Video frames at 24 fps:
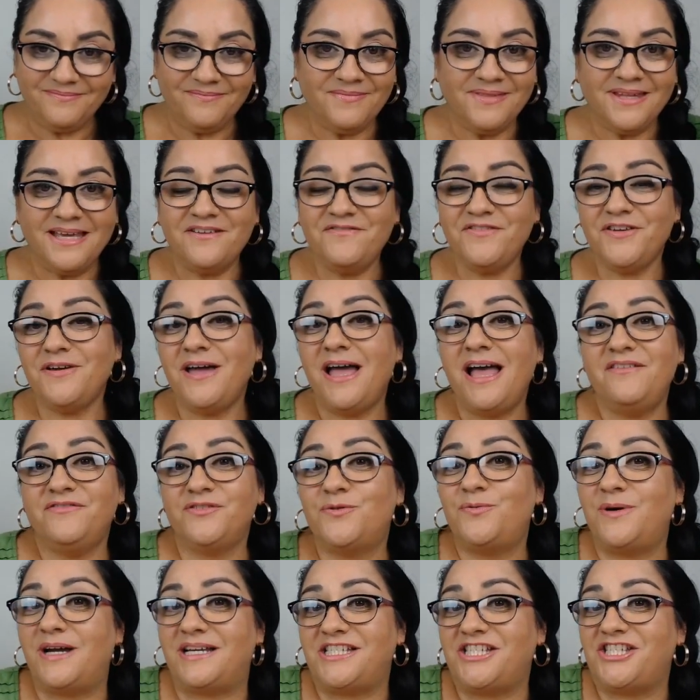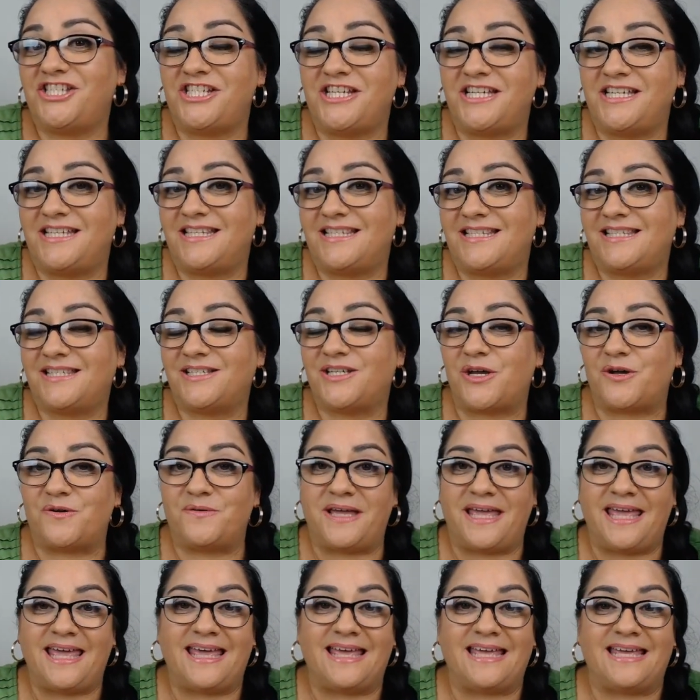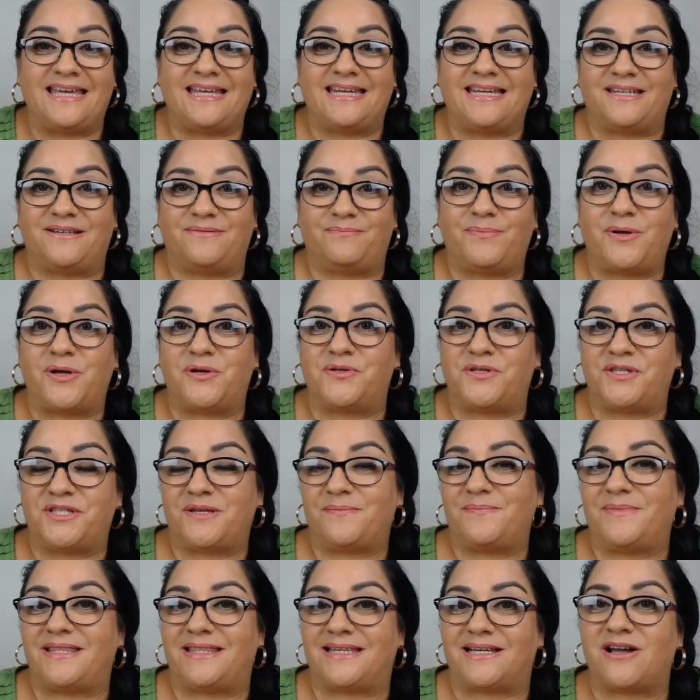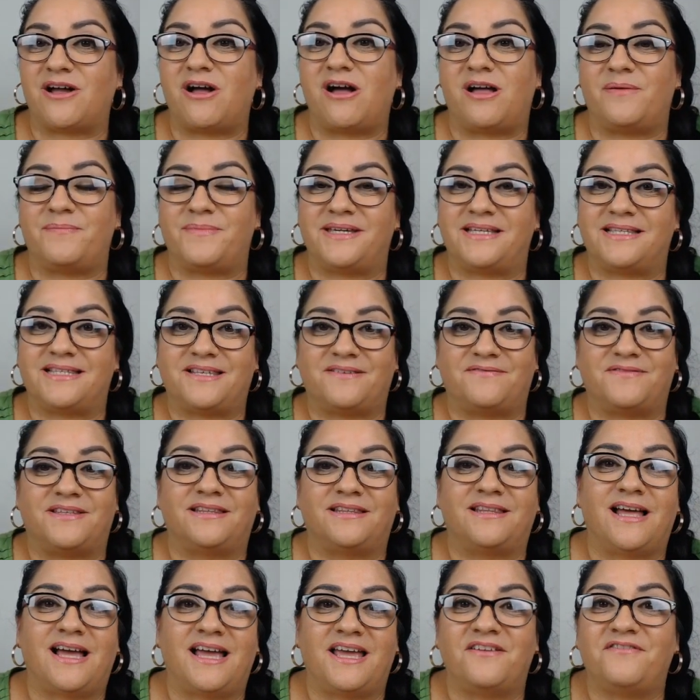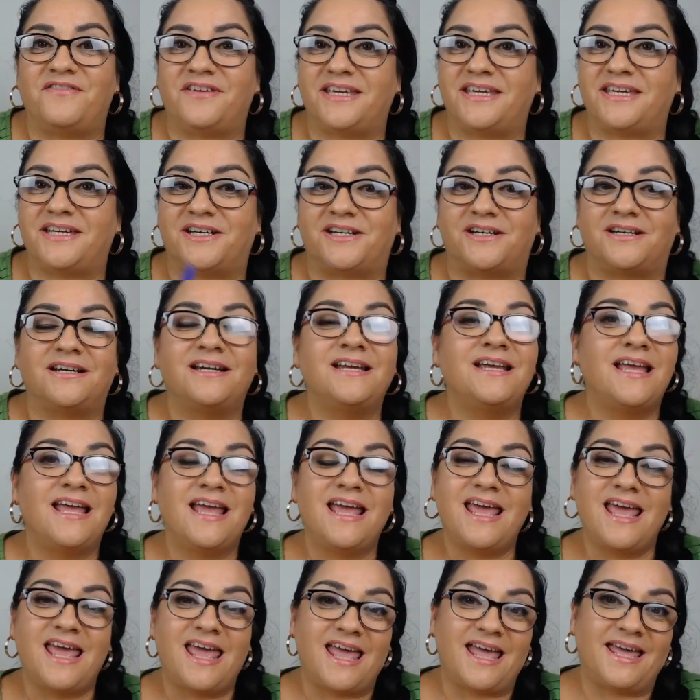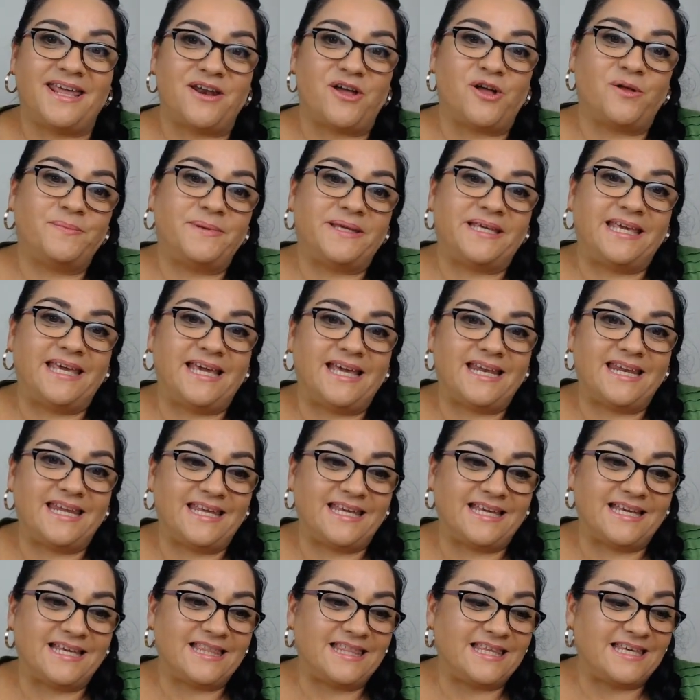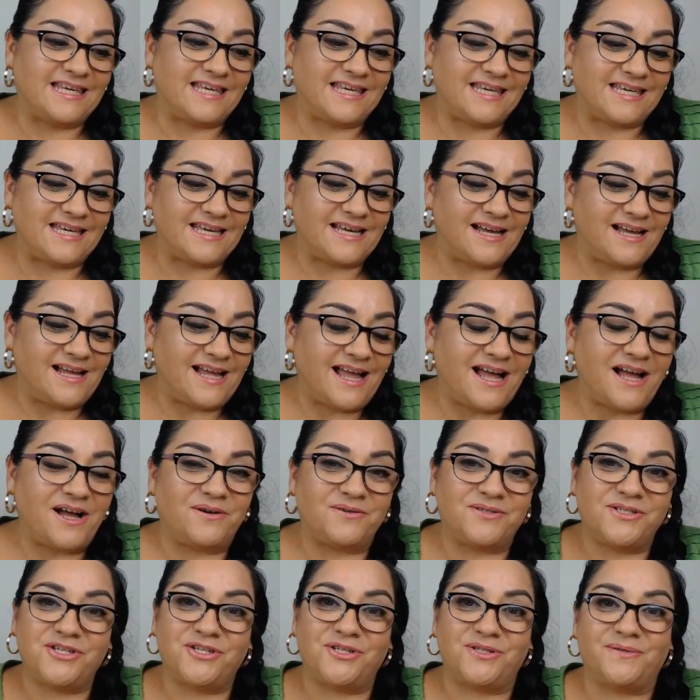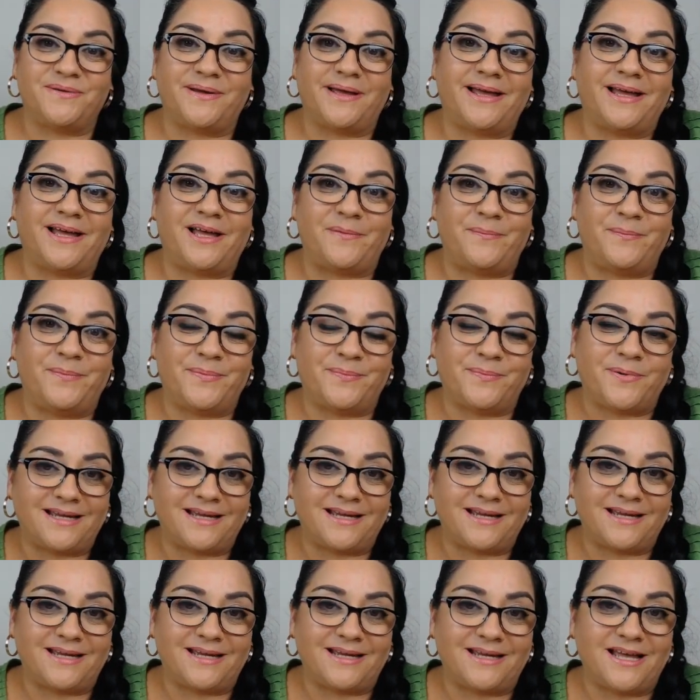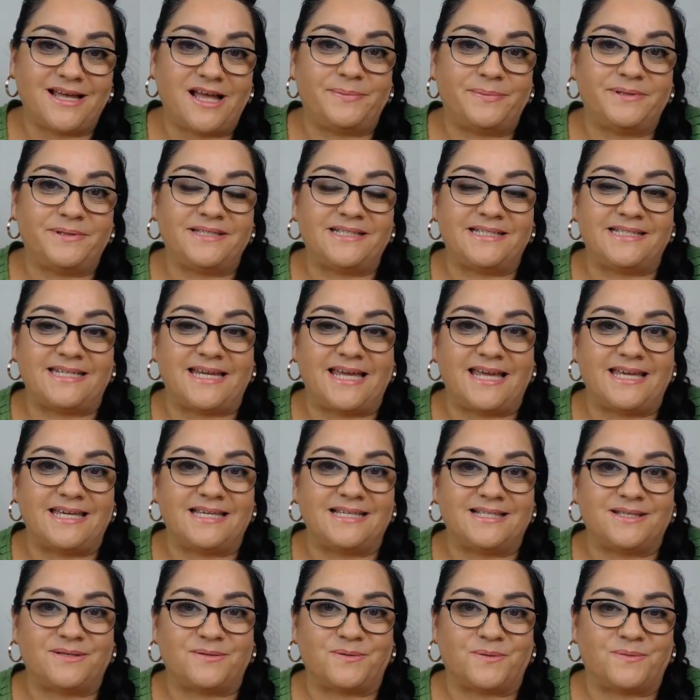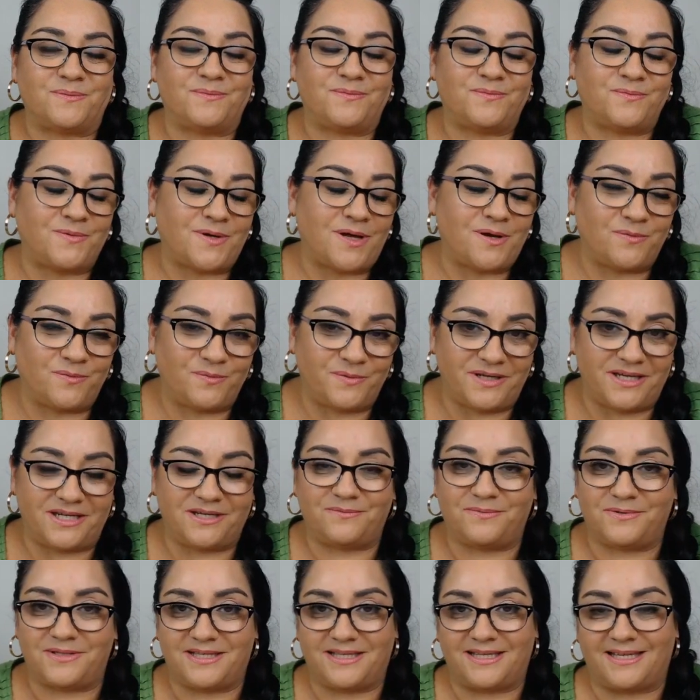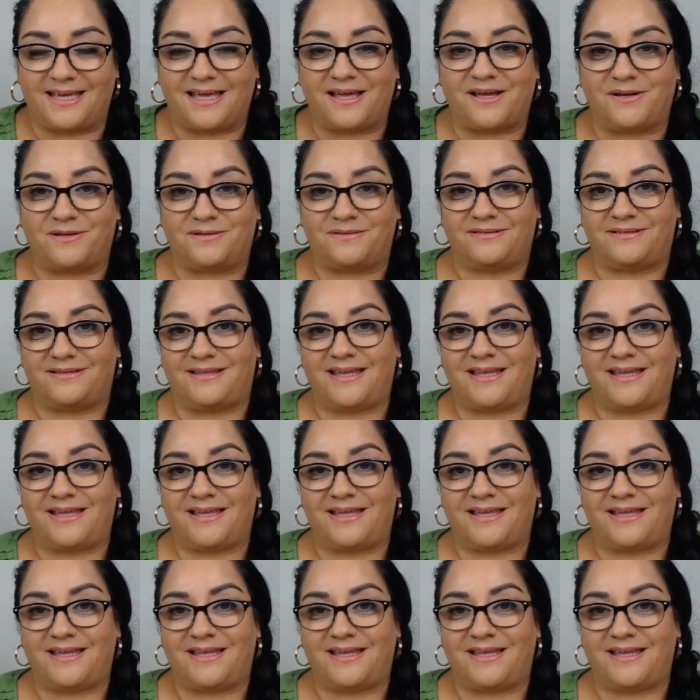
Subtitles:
if you have questions, go ahead and post them in the comments of the live here, and I'll be getting the how-to up probably in a couple of days or a week. We'll see how